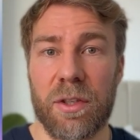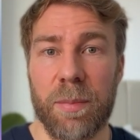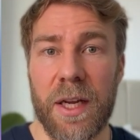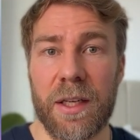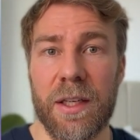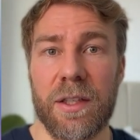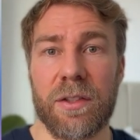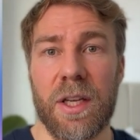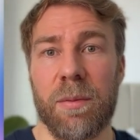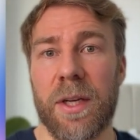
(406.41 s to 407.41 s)
to your
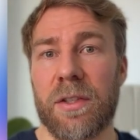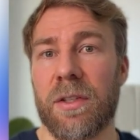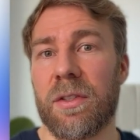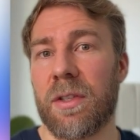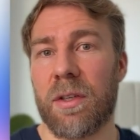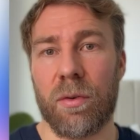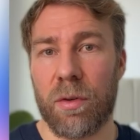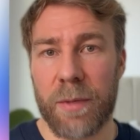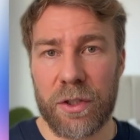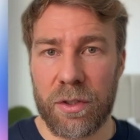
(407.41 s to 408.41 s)
back-end databases and
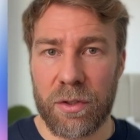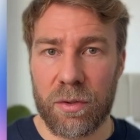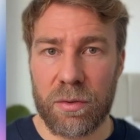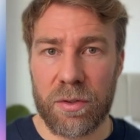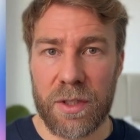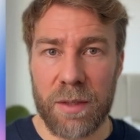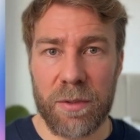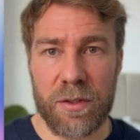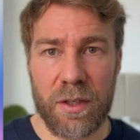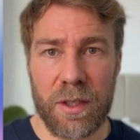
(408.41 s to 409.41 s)
automation tools
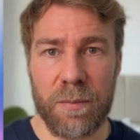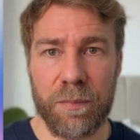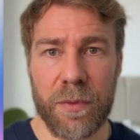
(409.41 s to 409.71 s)
seamlessly.